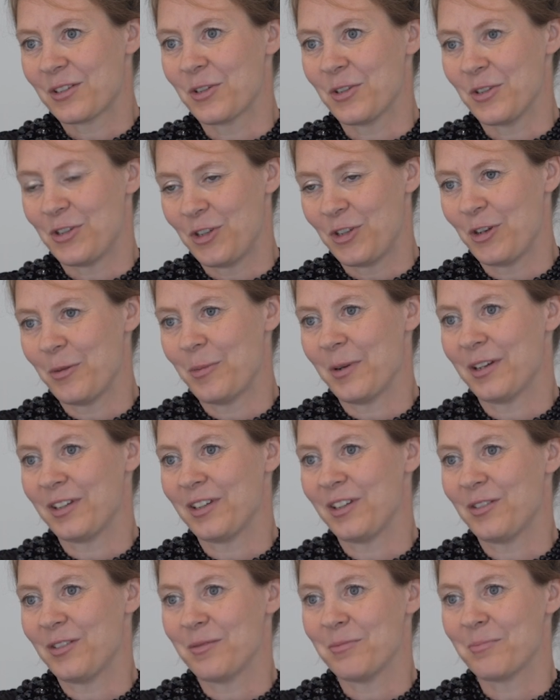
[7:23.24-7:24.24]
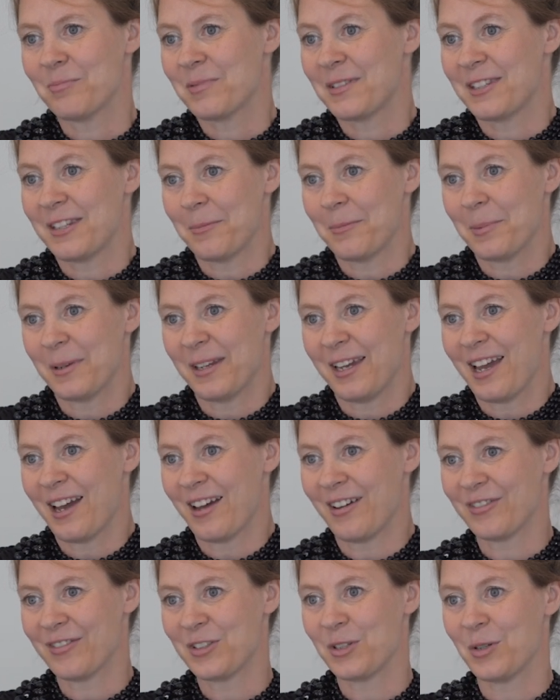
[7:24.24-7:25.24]
a consumer, you simply
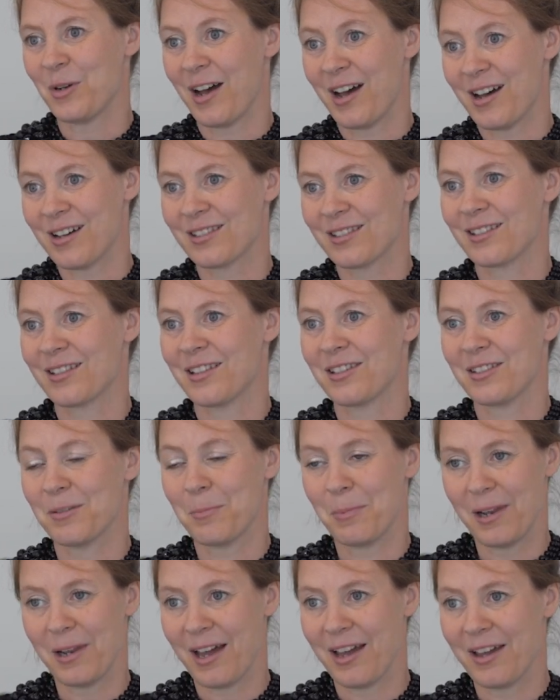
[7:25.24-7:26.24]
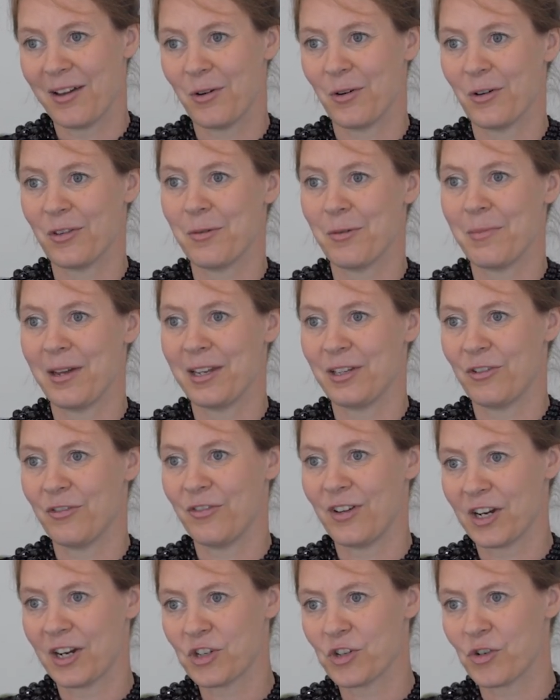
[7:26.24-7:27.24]
have to ask the supplier or the
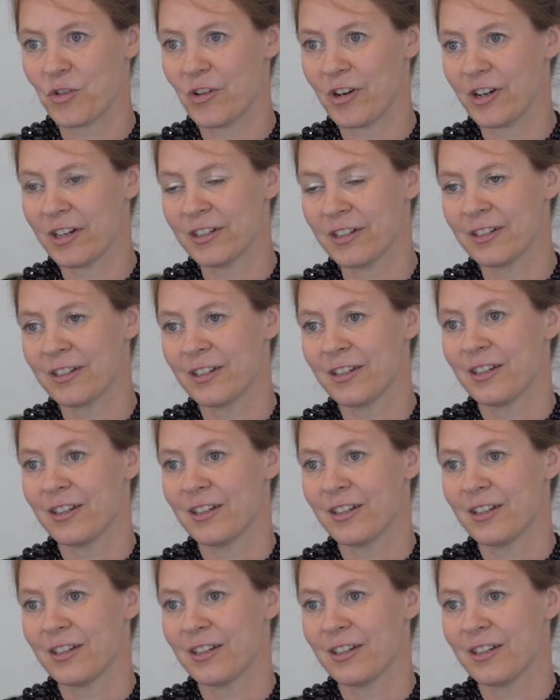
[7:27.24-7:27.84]
manufacturer